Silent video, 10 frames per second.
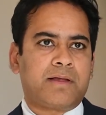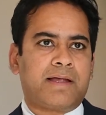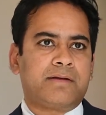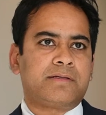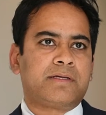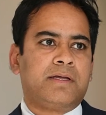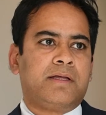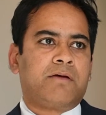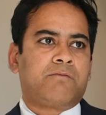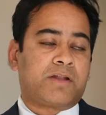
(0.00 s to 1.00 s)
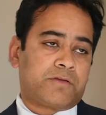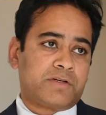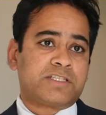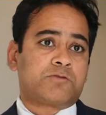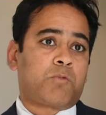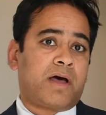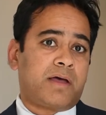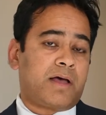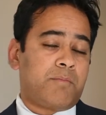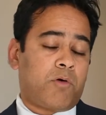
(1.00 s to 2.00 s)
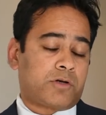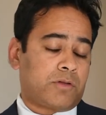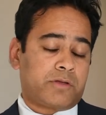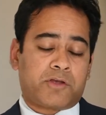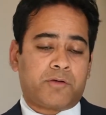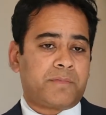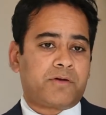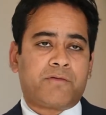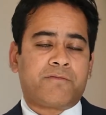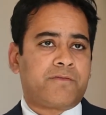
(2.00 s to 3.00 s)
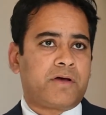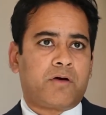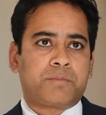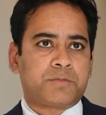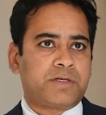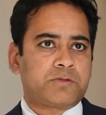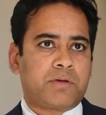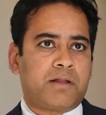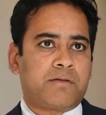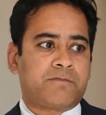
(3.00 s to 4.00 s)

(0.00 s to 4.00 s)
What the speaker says: And one of the reasons why I bought all the equipment of OPTIMA as well.